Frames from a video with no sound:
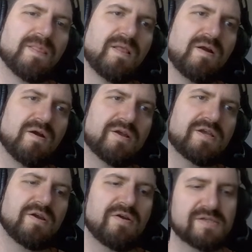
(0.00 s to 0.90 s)
are a
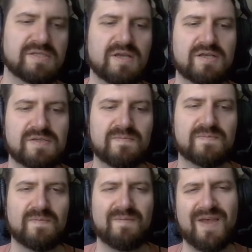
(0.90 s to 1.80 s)
curious thing because I'm
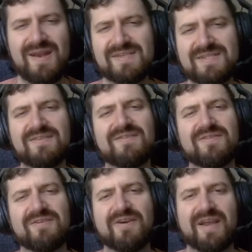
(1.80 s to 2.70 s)
kind of still
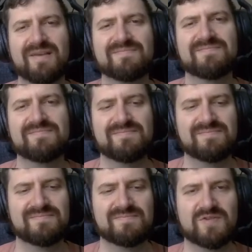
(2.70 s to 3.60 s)
learning,
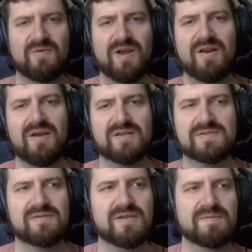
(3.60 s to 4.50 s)
quite
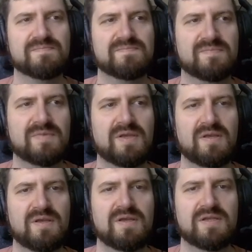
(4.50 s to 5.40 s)
honestly.
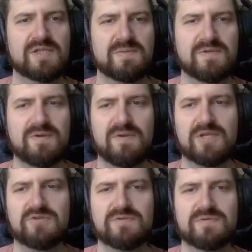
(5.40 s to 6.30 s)
To be
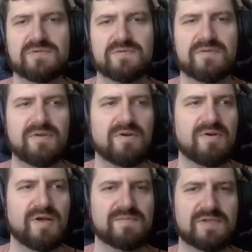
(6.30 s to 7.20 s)
totally truthful with
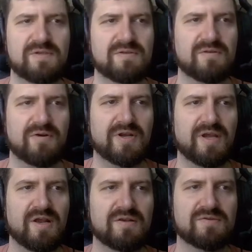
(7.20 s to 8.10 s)
y'all, I'm still learning
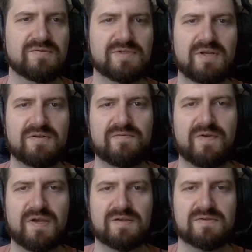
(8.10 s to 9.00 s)
how to do sound
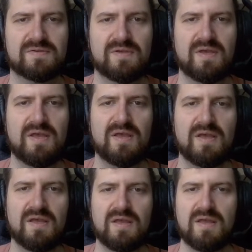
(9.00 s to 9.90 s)
effects.
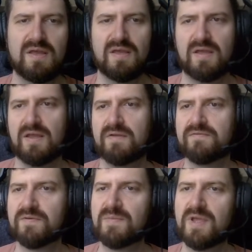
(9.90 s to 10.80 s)
And
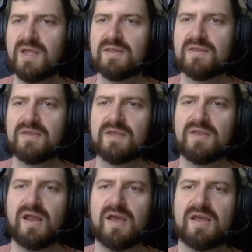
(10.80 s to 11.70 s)
for me, the thing
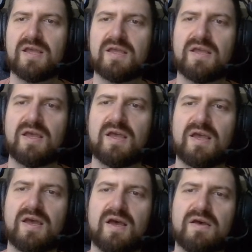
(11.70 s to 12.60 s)
that I
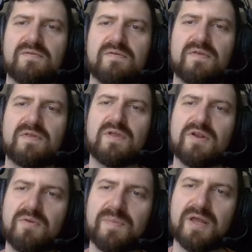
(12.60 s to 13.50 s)
have a
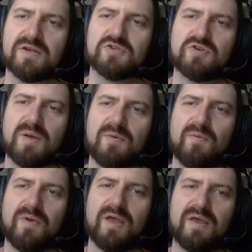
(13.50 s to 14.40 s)
little bit of trouble
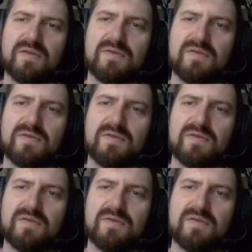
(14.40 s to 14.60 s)
with